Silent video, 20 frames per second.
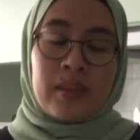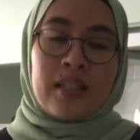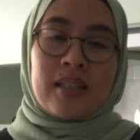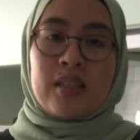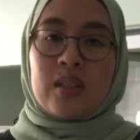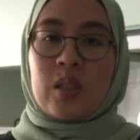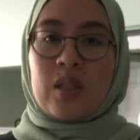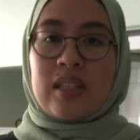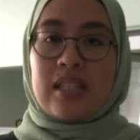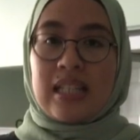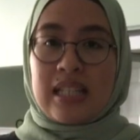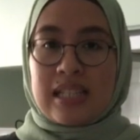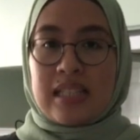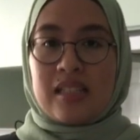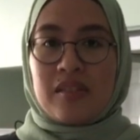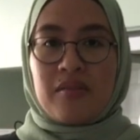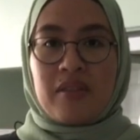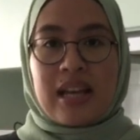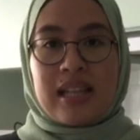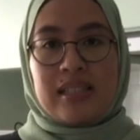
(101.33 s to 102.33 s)
So
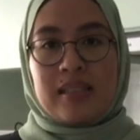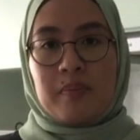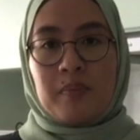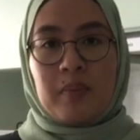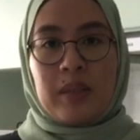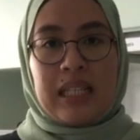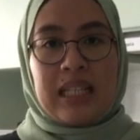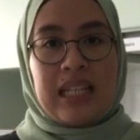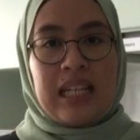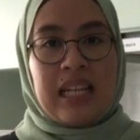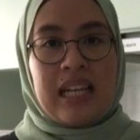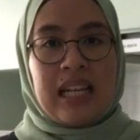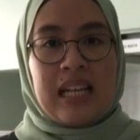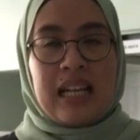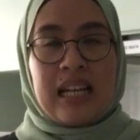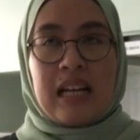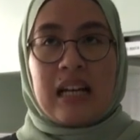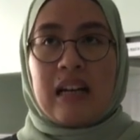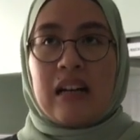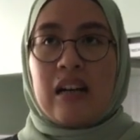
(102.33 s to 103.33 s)
this recipe,
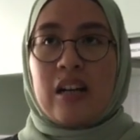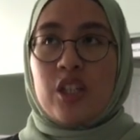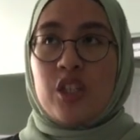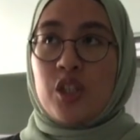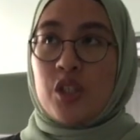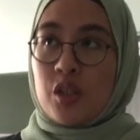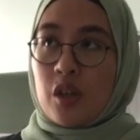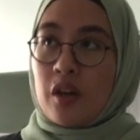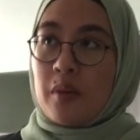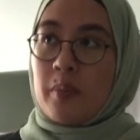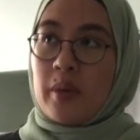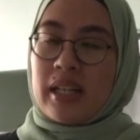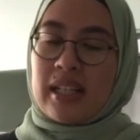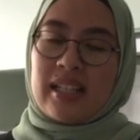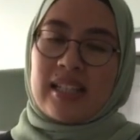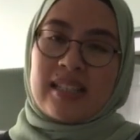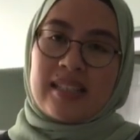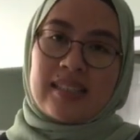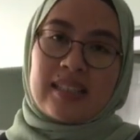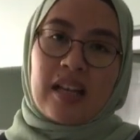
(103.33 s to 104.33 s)

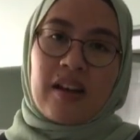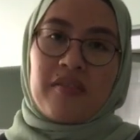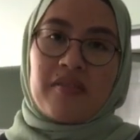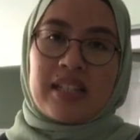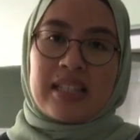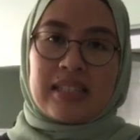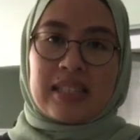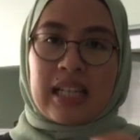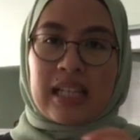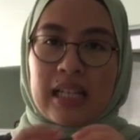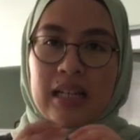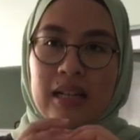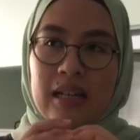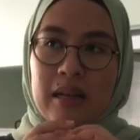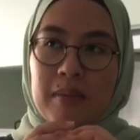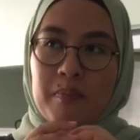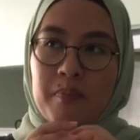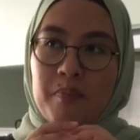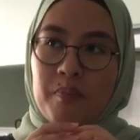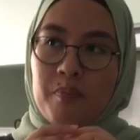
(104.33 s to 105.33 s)
shortbread itself is like
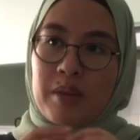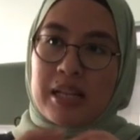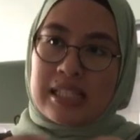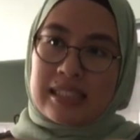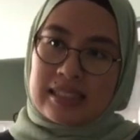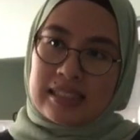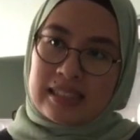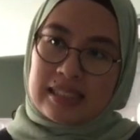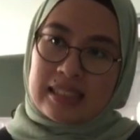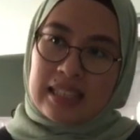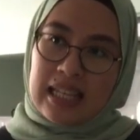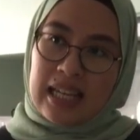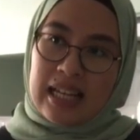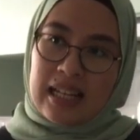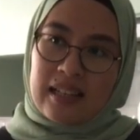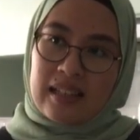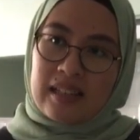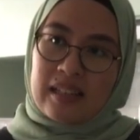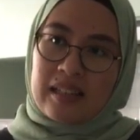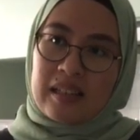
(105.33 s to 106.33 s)
a
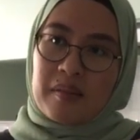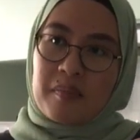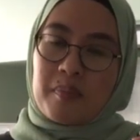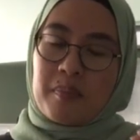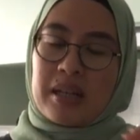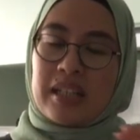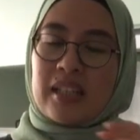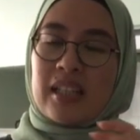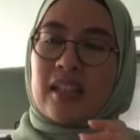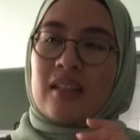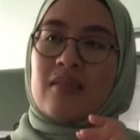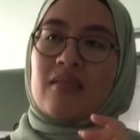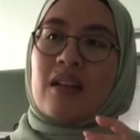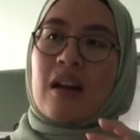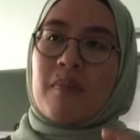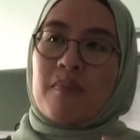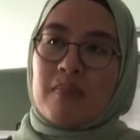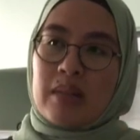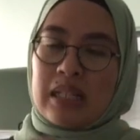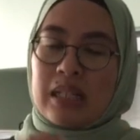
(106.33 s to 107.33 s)
biscuit, but a
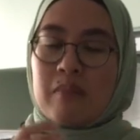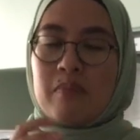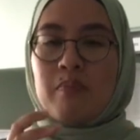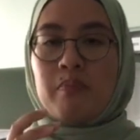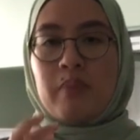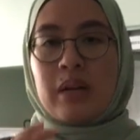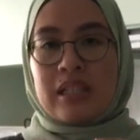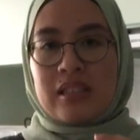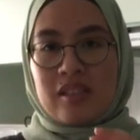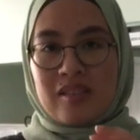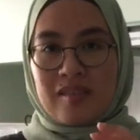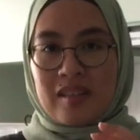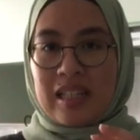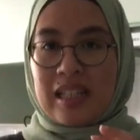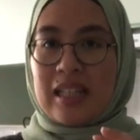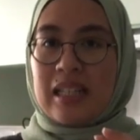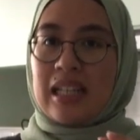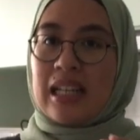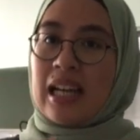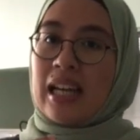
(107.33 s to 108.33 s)
crumbly,
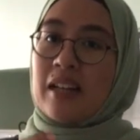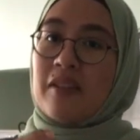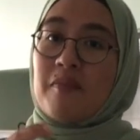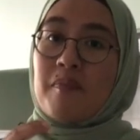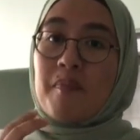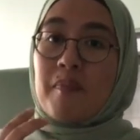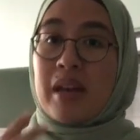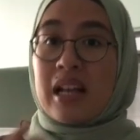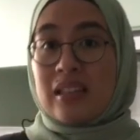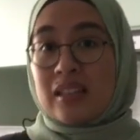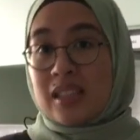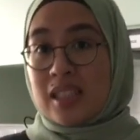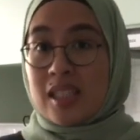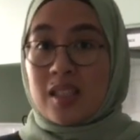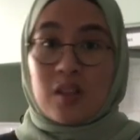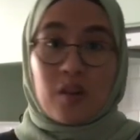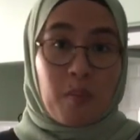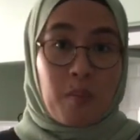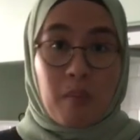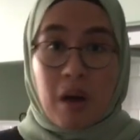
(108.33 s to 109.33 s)
buttery, kind of melt
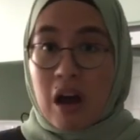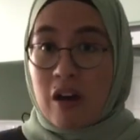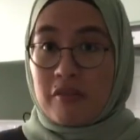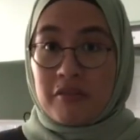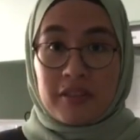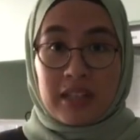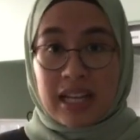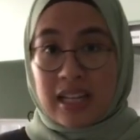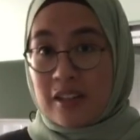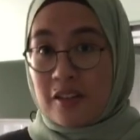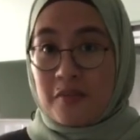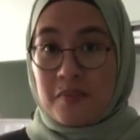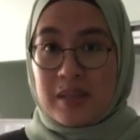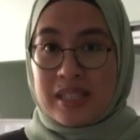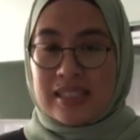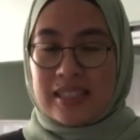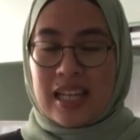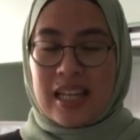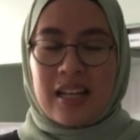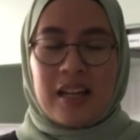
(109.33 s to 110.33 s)
in your mouth kind of
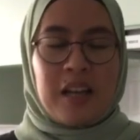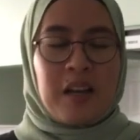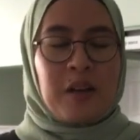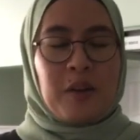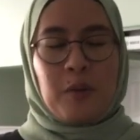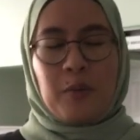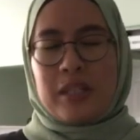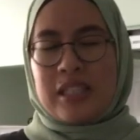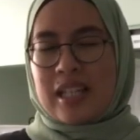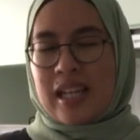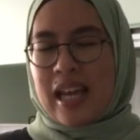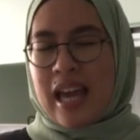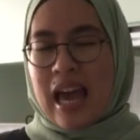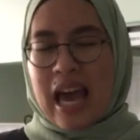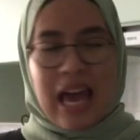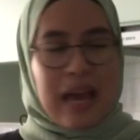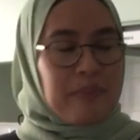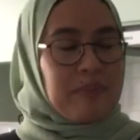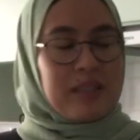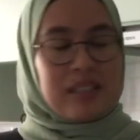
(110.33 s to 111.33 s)
biscuit, which I
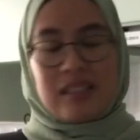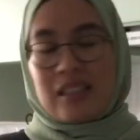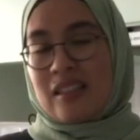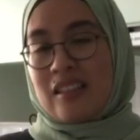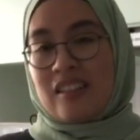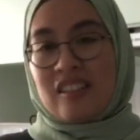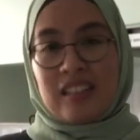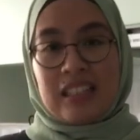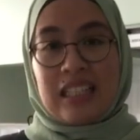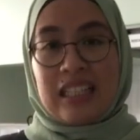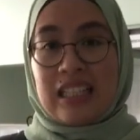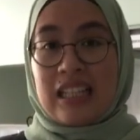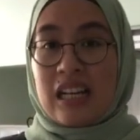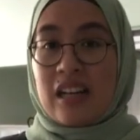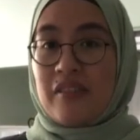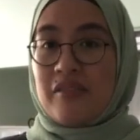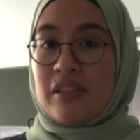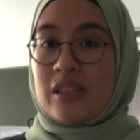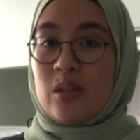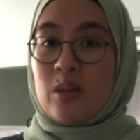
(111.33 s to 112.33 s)
absolutely
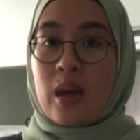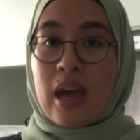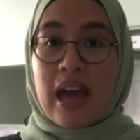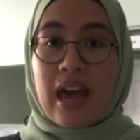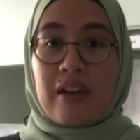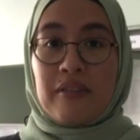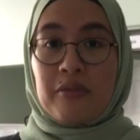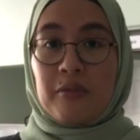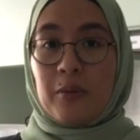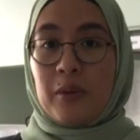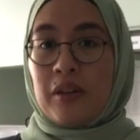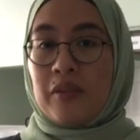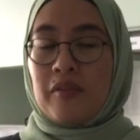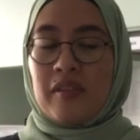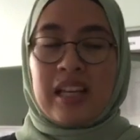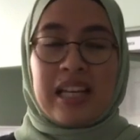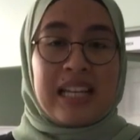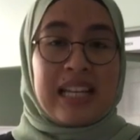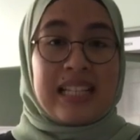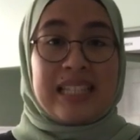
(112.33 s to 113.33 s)
love to have with
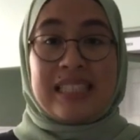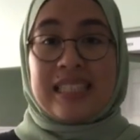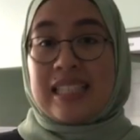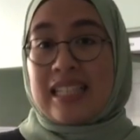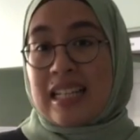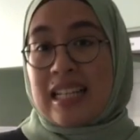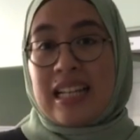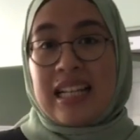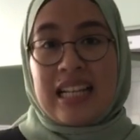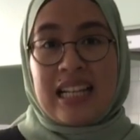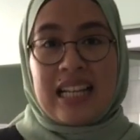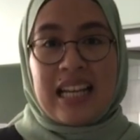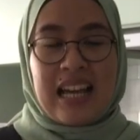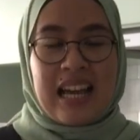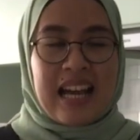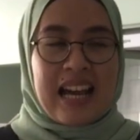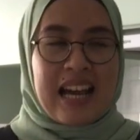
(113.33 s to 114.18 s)
tea.